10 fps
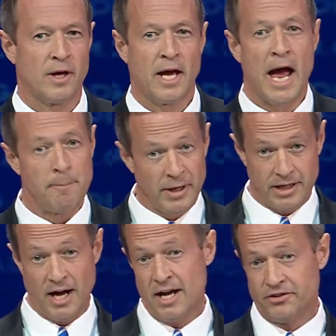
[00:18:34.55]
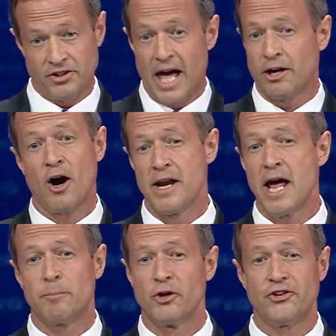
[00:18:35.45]
And because, like our
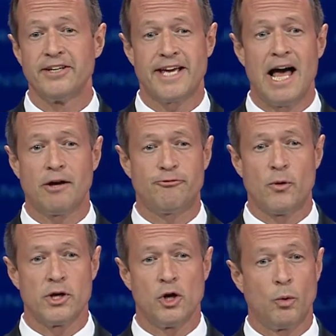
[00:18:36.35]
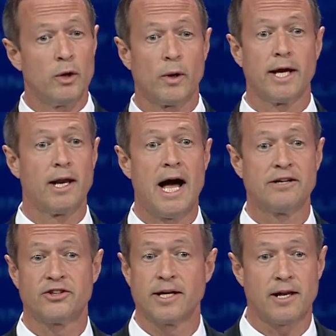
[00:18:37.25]
neighbors in California, we
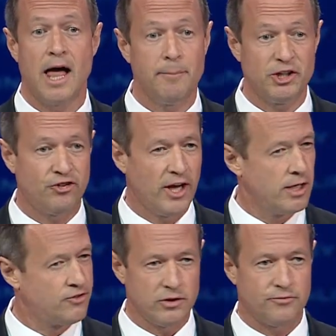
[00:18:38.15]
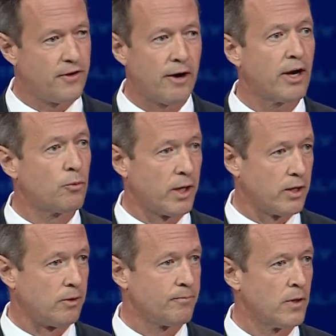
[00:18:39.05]
realize that climate change is very
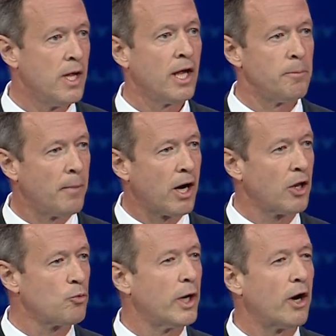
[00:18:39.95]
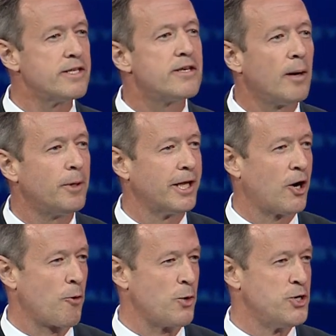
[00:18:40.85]
real, in Maryland we are doubling
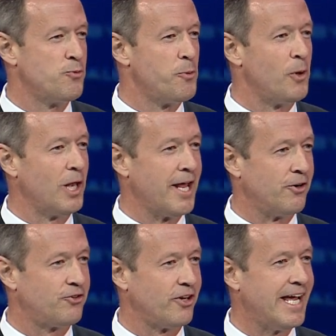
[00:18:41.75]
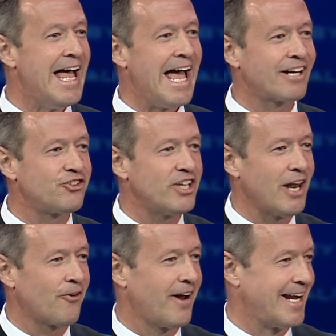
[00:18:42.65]
our renewable energy,
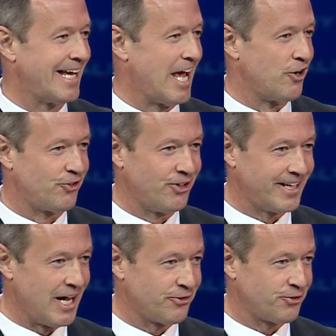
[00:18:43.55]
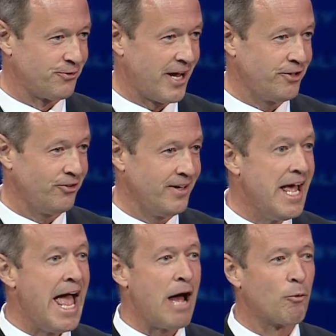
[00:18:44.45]
accelerating energy conservation,
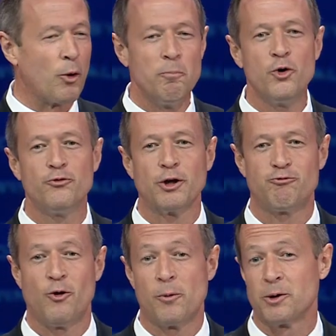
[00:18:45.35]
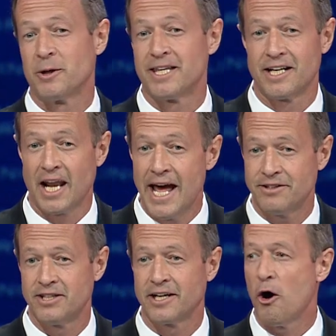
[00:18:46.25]
and we're moving forward with
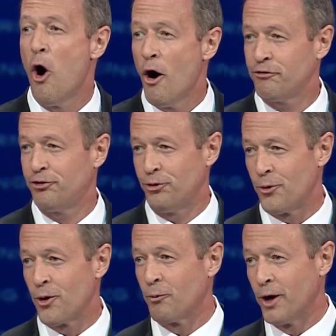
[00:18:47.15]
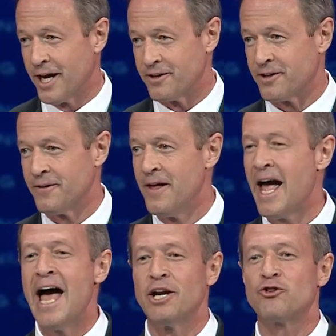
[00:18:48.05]
Atlantic offshore wind.
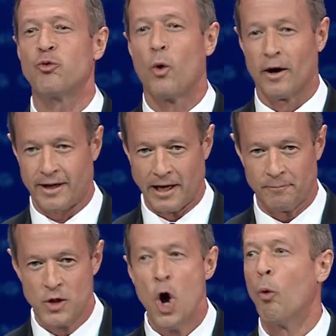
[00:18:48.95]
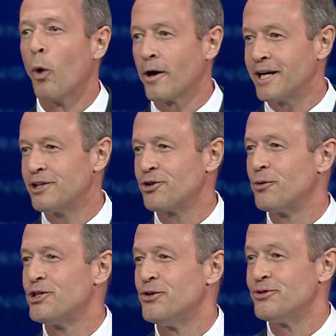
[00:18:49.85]
And it's working. Working to
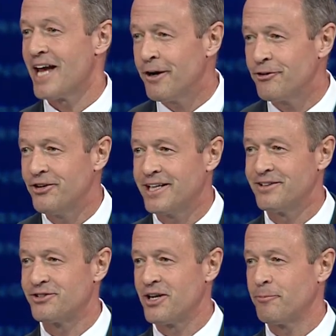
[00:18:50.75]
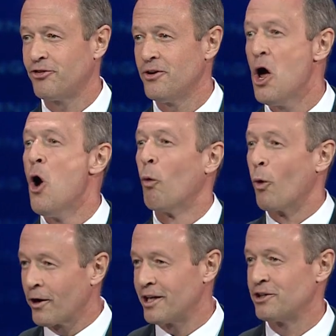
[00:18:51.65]
reduce energy consumption,
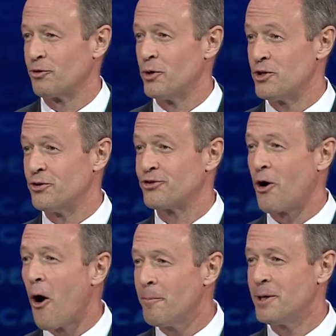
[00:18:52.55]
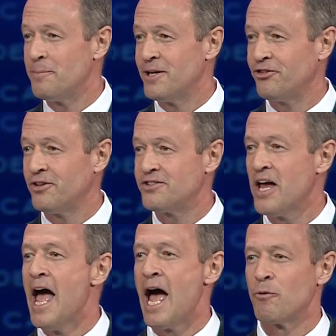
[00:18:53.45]
working to reduce carbon emissions,
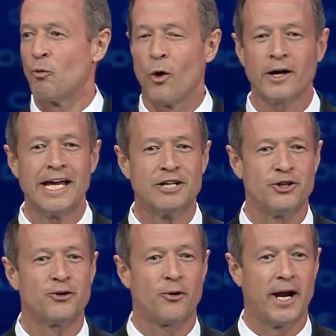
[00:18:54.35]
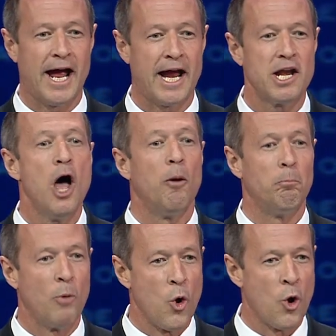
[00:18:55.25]
and working to create
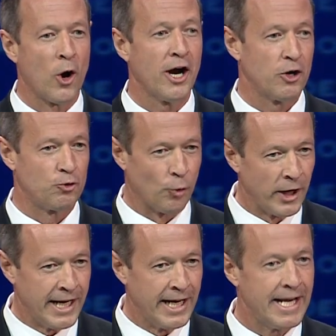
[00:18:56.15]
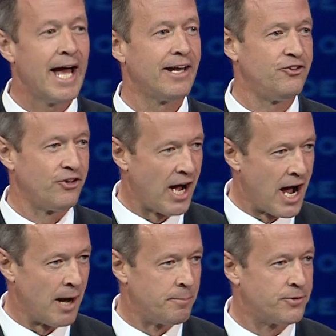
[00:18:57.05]
more green
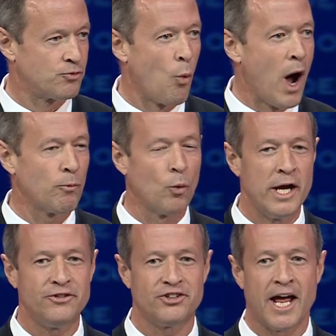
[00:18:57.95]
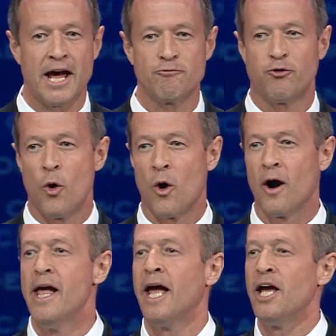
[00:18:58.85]
jobs. What we stand for
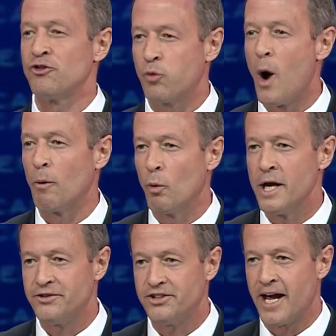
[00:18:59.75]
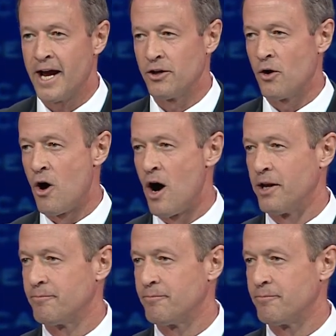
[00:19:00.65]
is what we stand on.